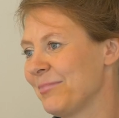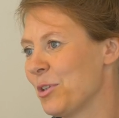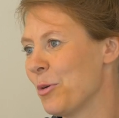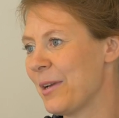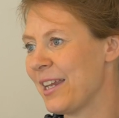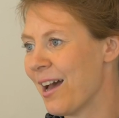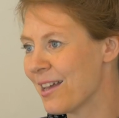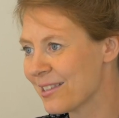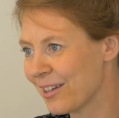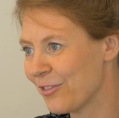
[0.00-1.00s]
nobody
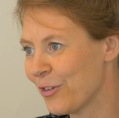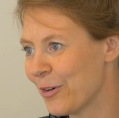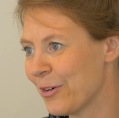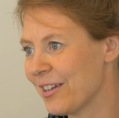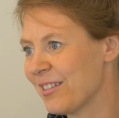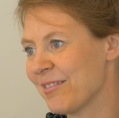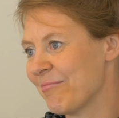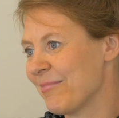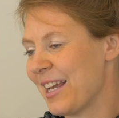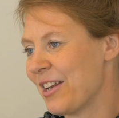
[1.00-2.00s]
asking for it,
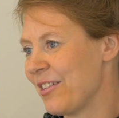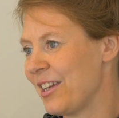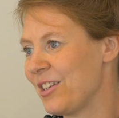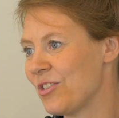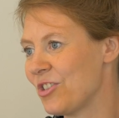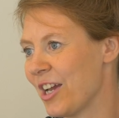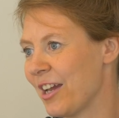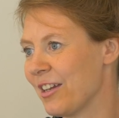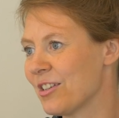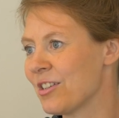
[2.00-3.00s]
they don't need to
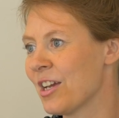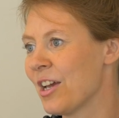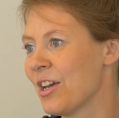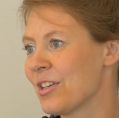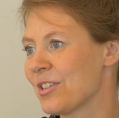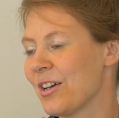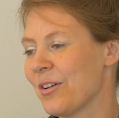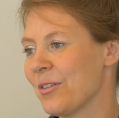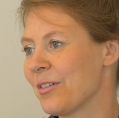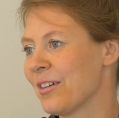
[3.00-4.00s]
change.
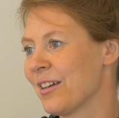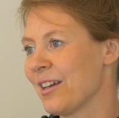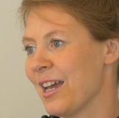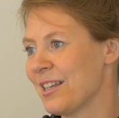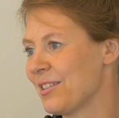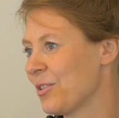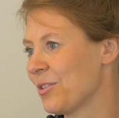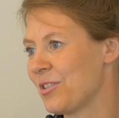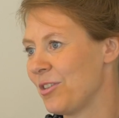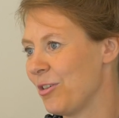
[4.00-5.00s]
So as a
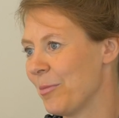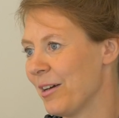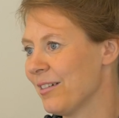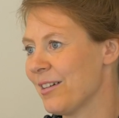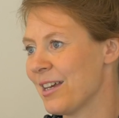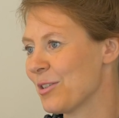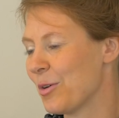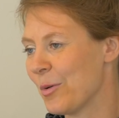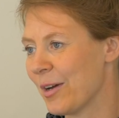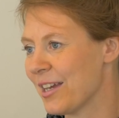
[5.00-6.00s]
consumer, as
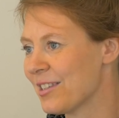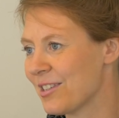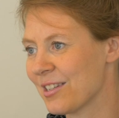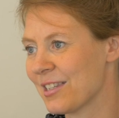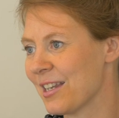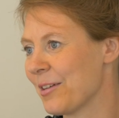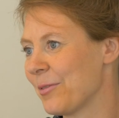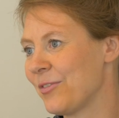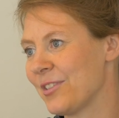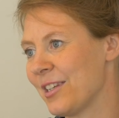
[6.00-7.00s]
always, just like
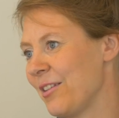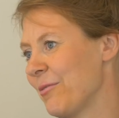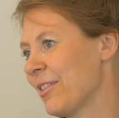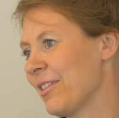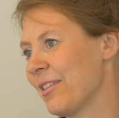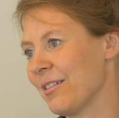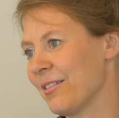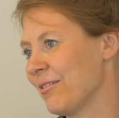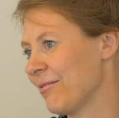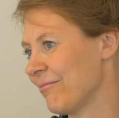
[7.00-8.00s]
we've seen with
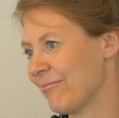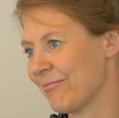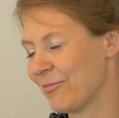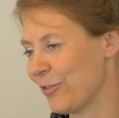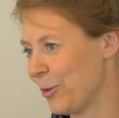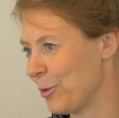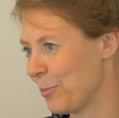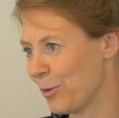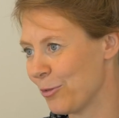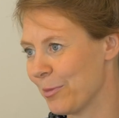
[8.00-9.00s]
the food
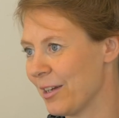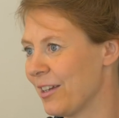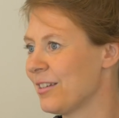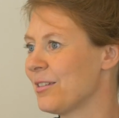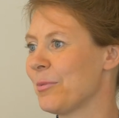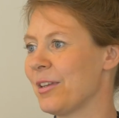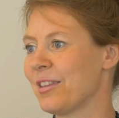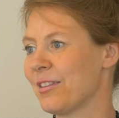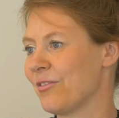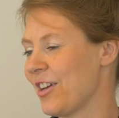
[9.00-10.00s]
movement, with
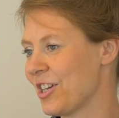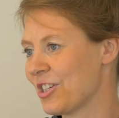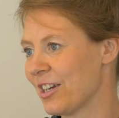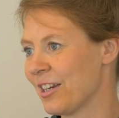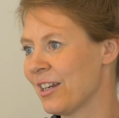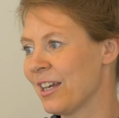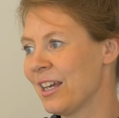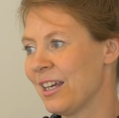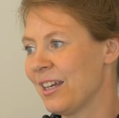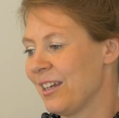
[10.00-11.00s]
fashion,
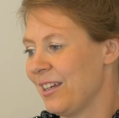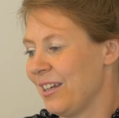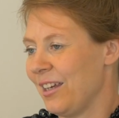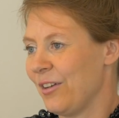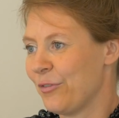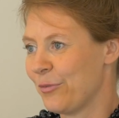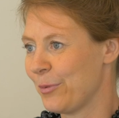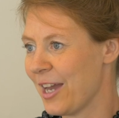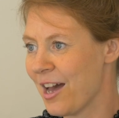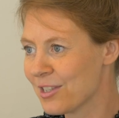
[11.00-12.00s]
if
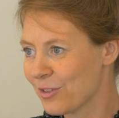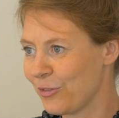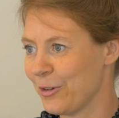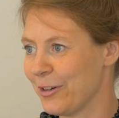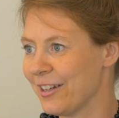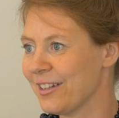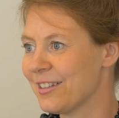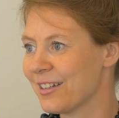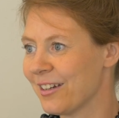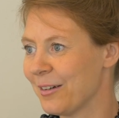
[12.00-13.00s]
we ask for it,